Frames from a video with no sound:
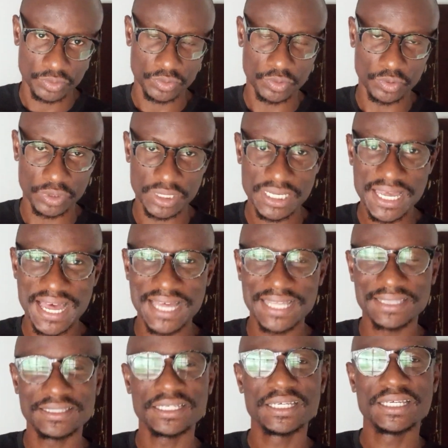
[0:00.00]
Okay,
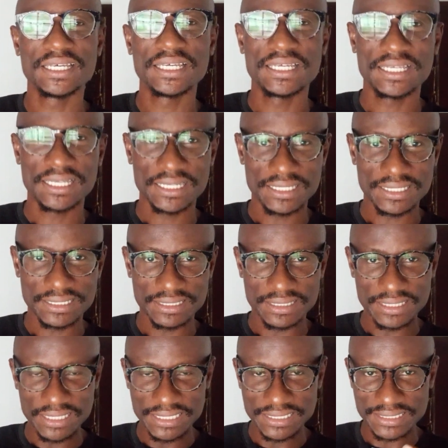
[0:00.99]
and
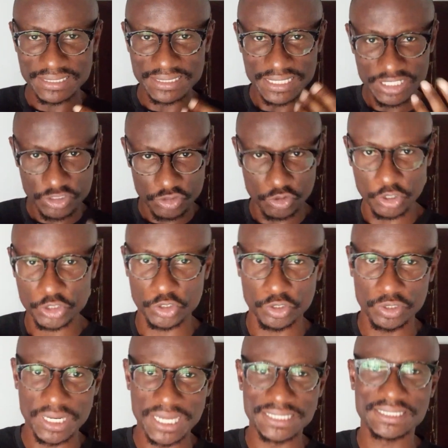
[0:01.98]
it's this structure
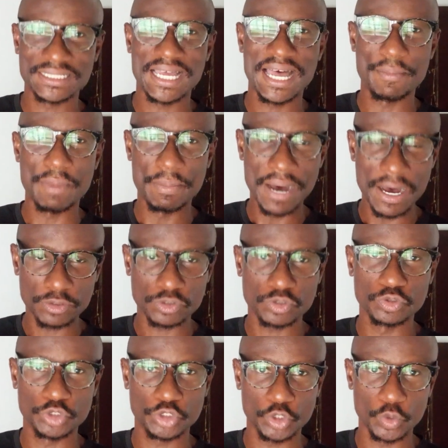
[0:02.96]
that I'm about
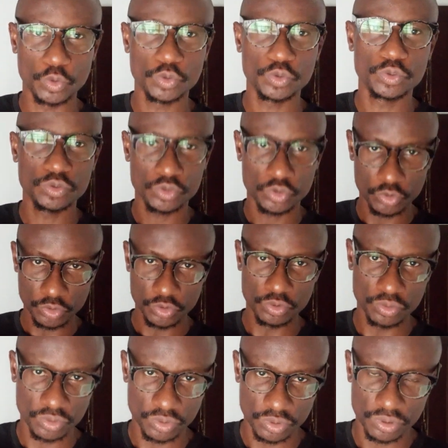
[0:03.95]
to show to
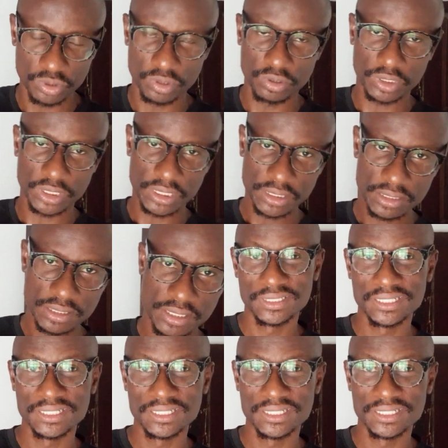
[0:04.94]
you. Okay,